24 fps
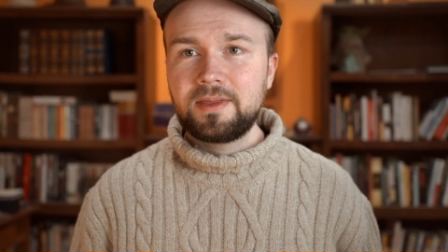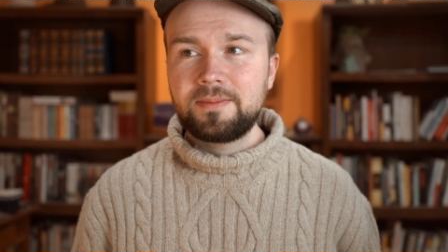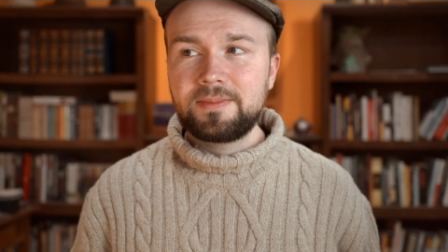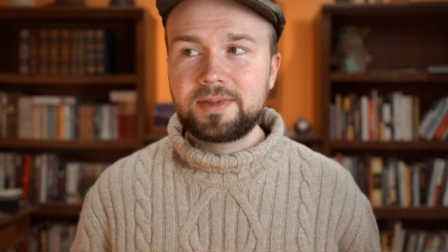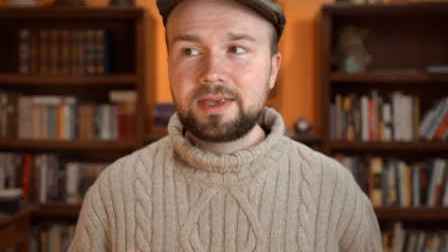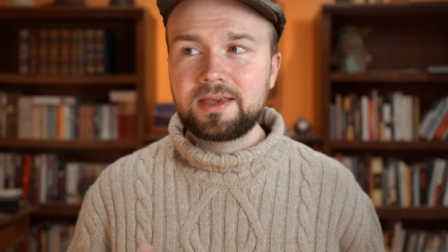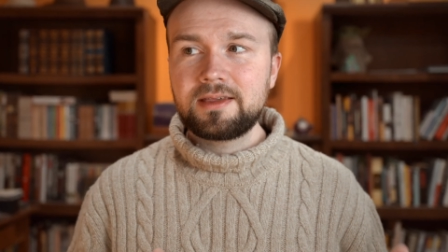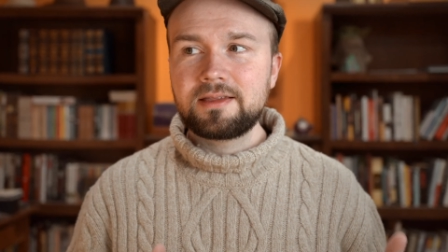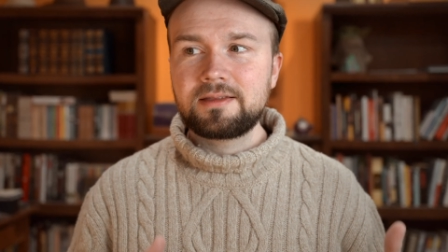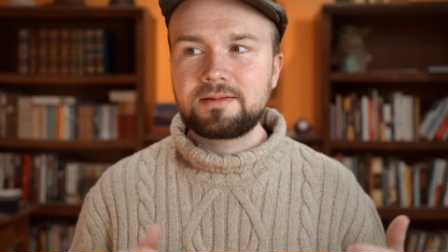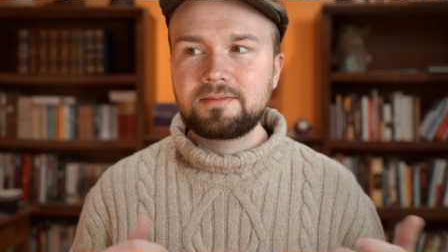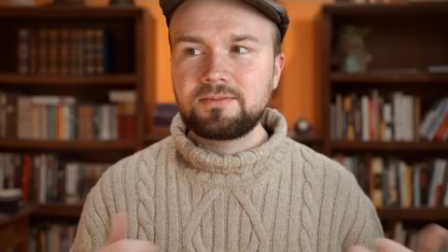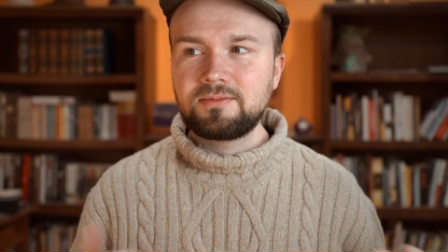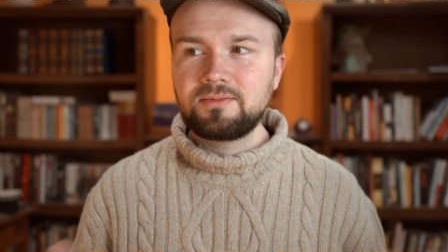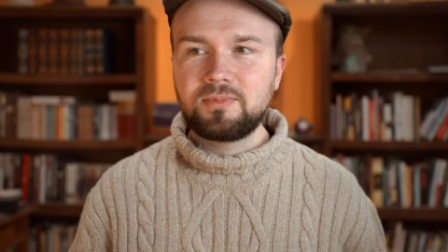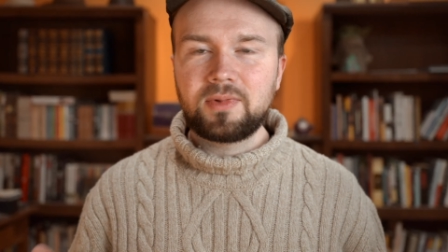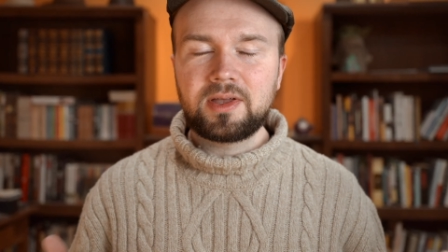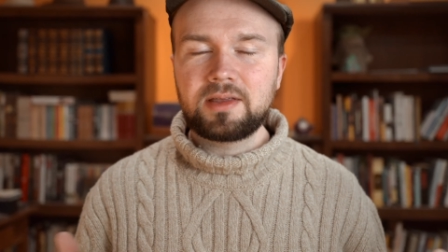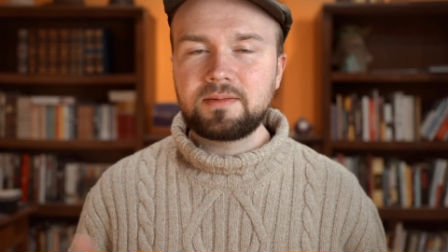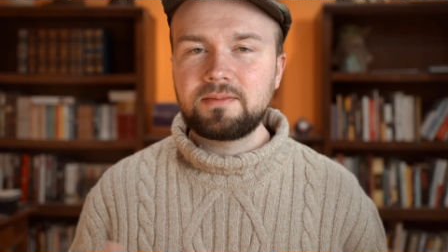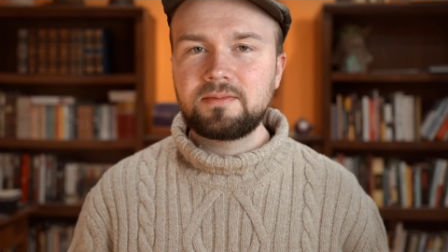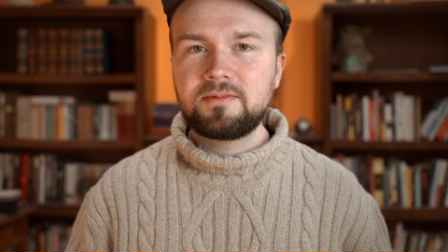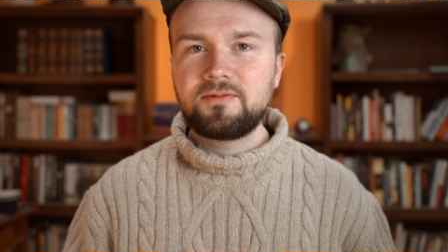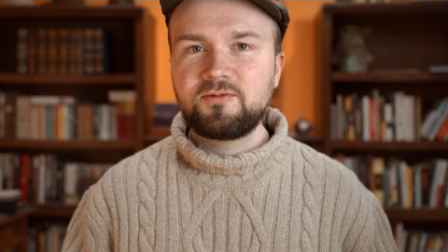Because,
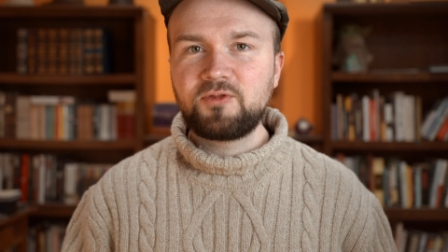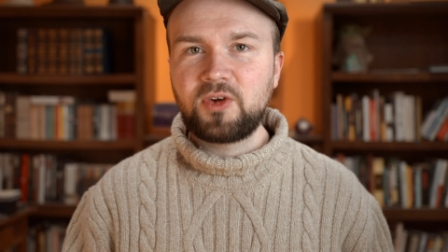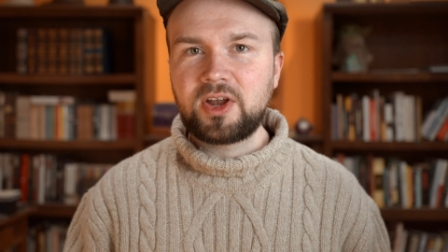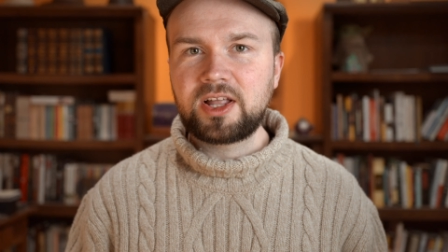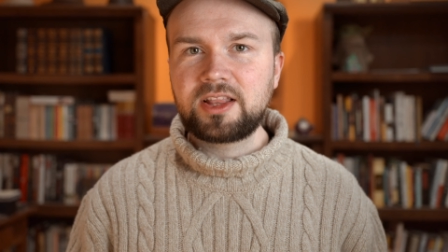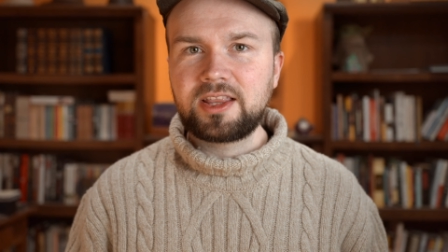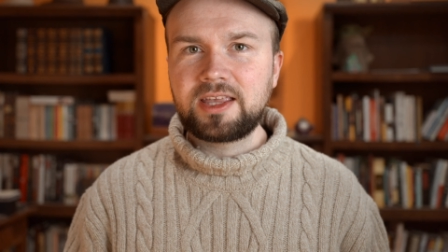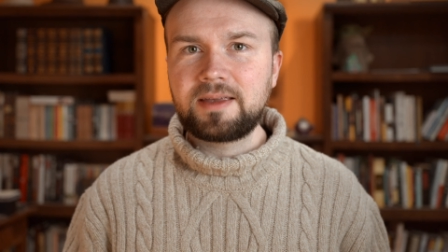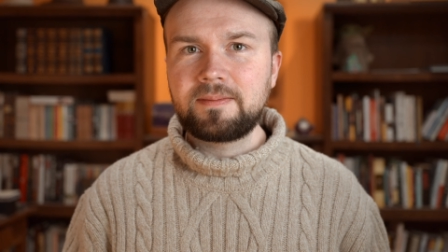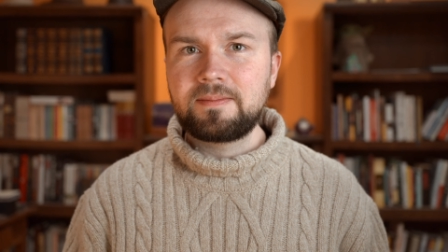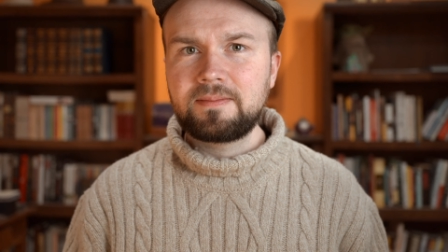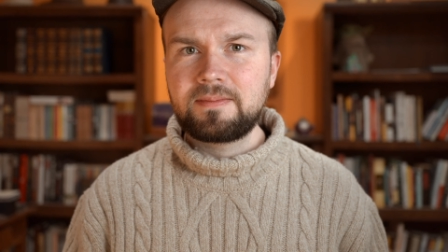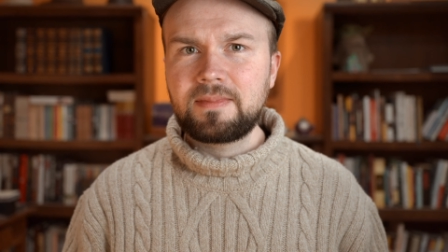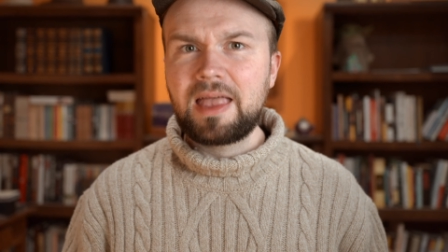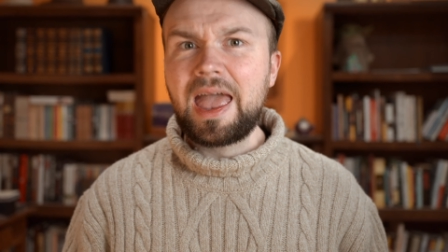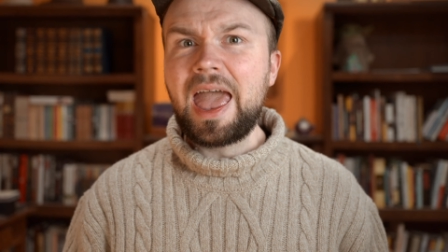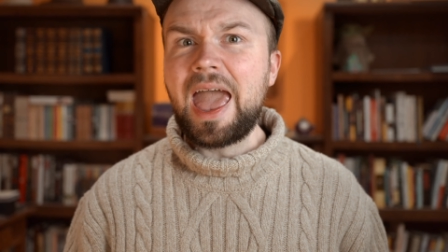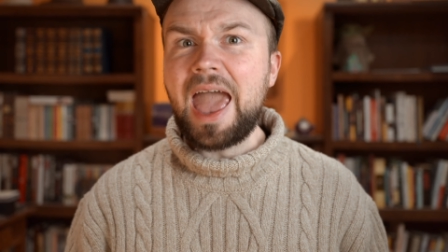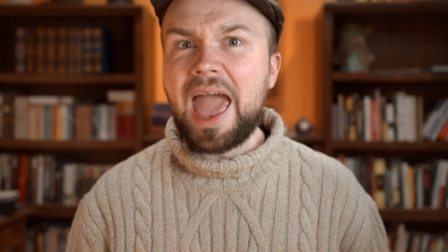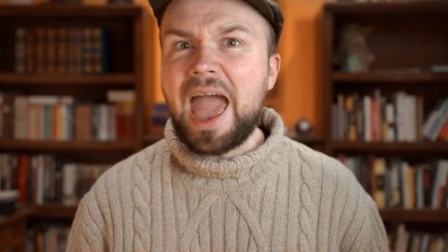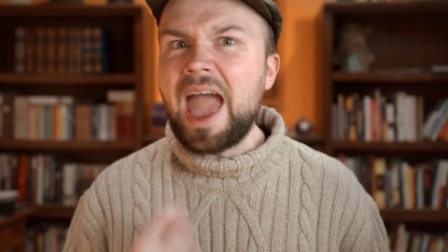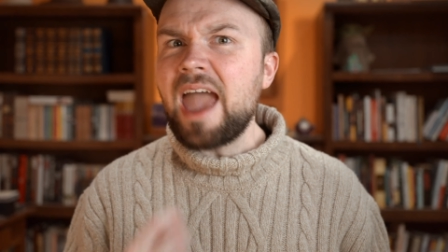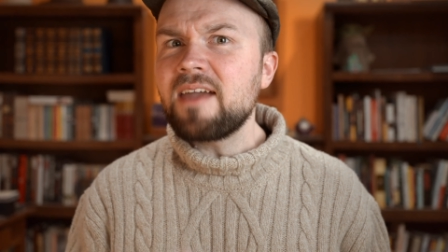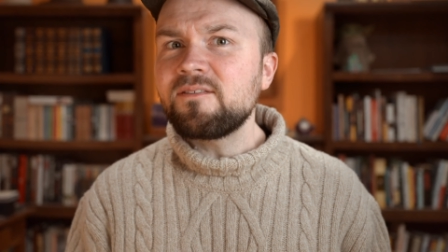well, frankly,
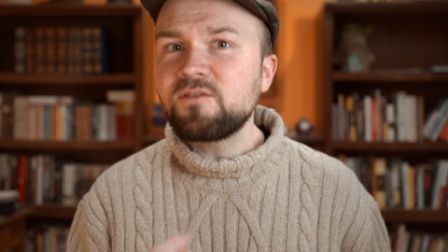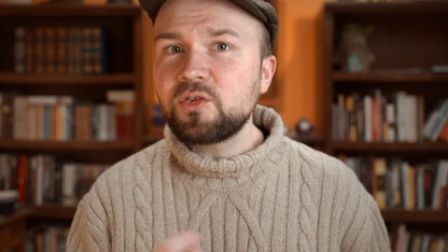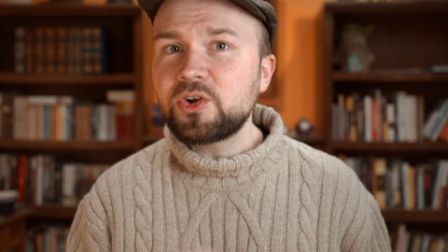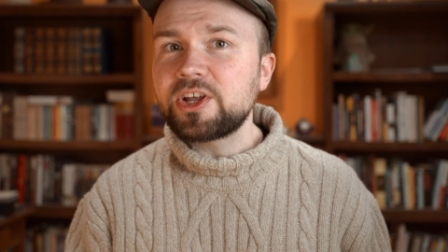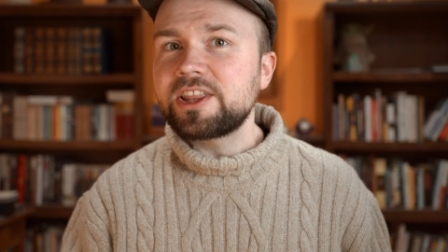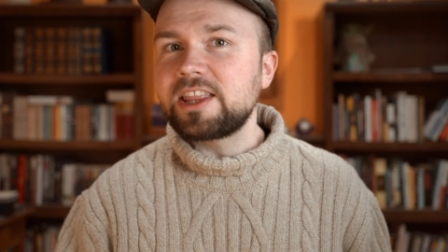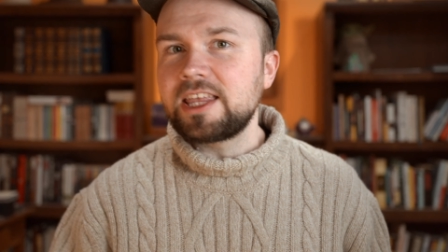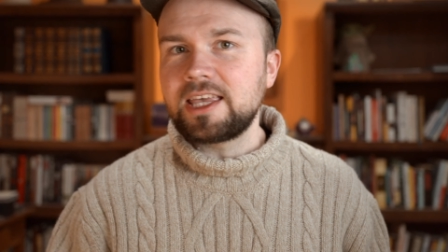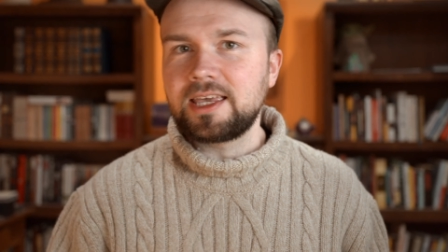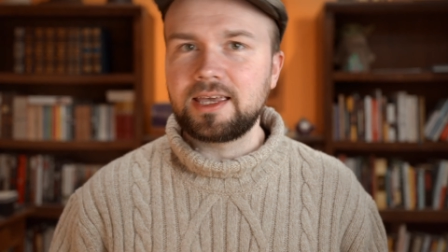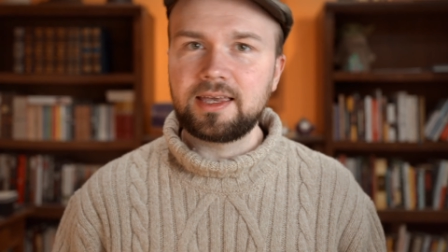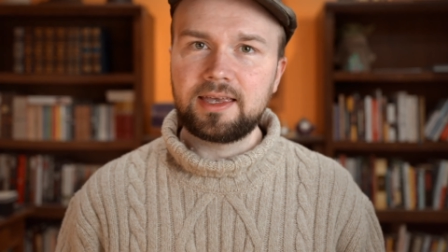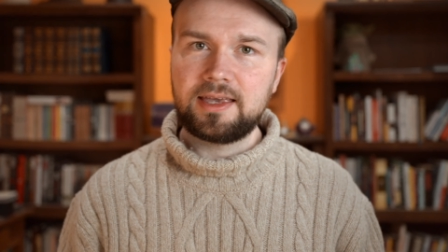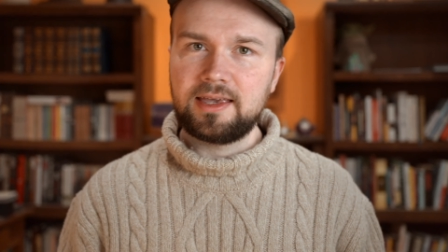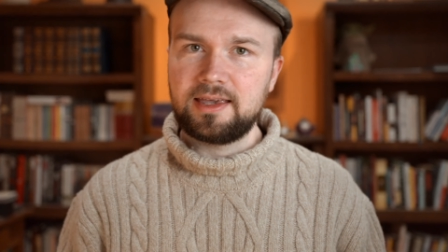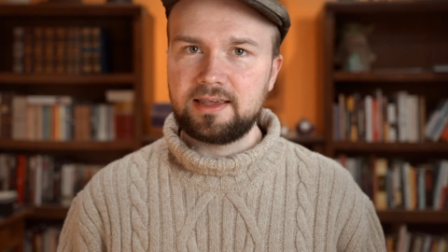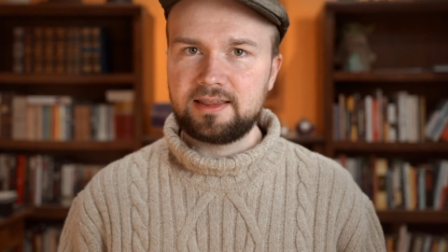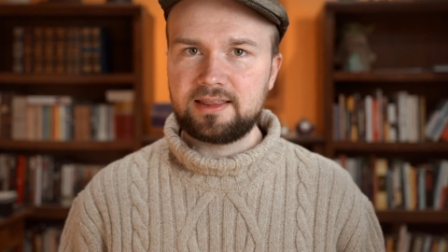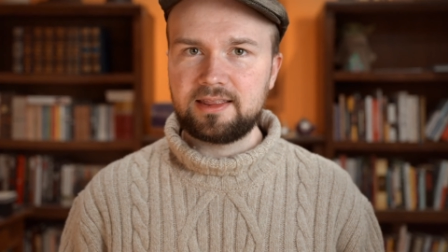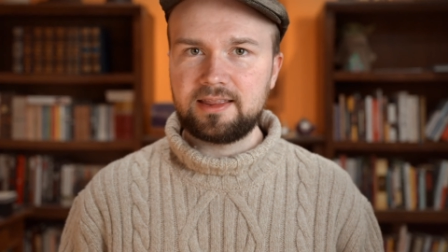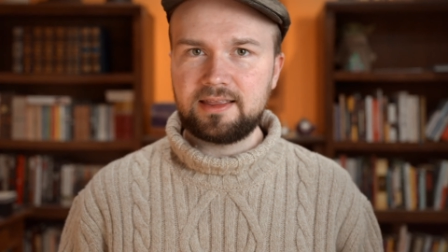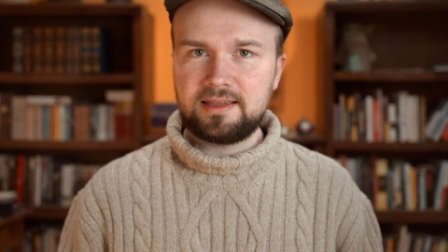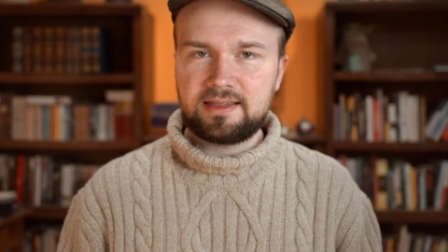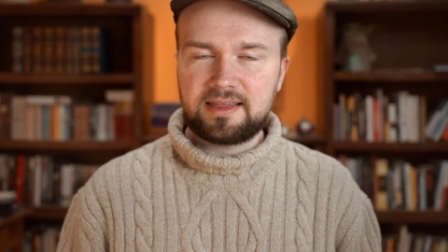everything
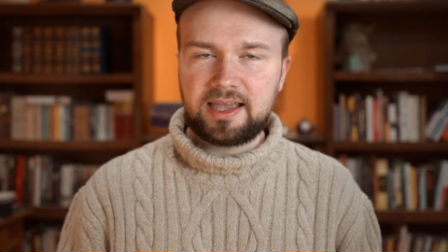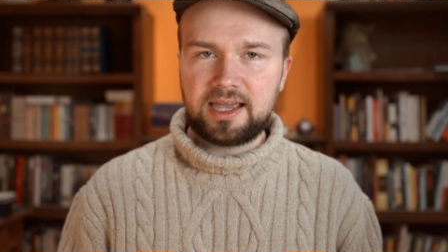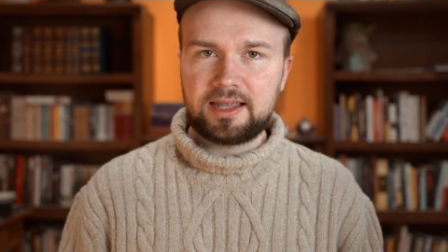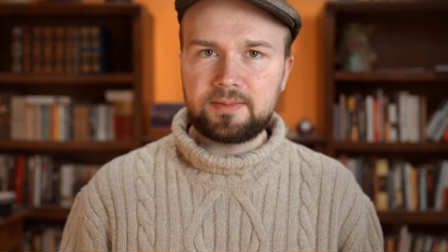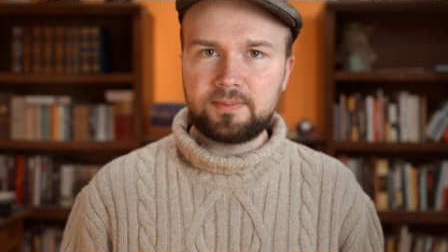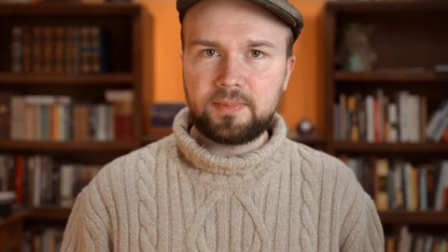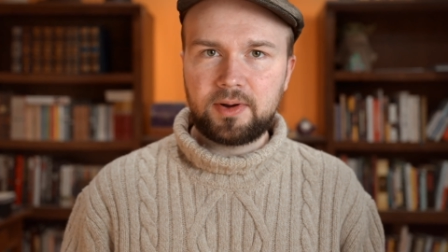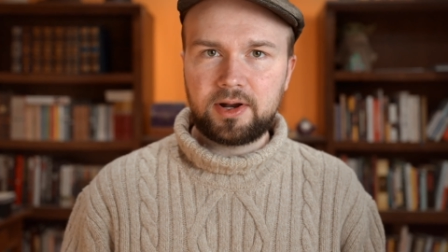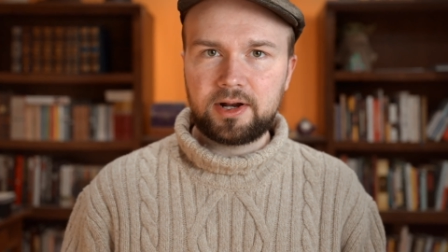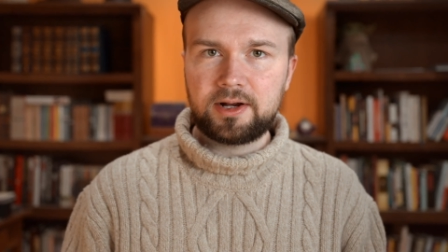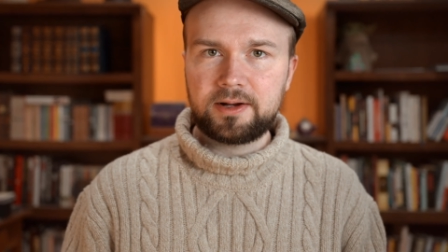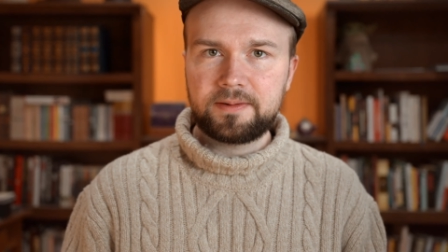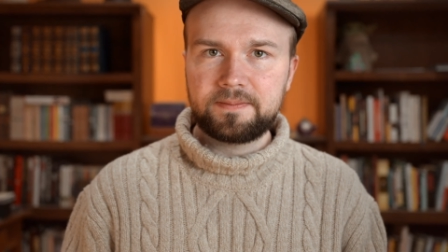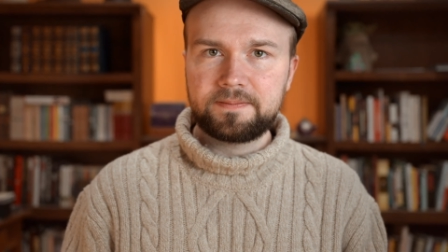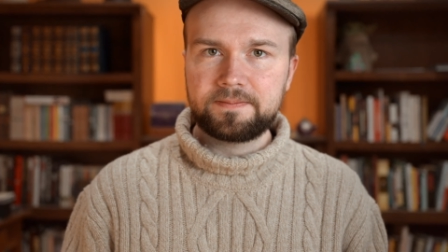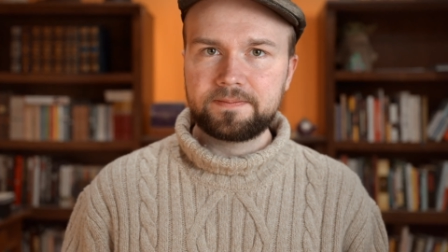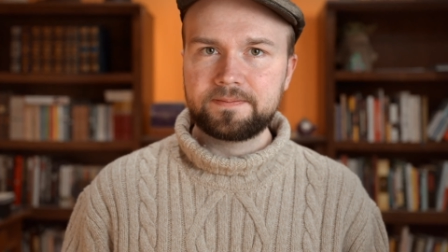is in the sidebar.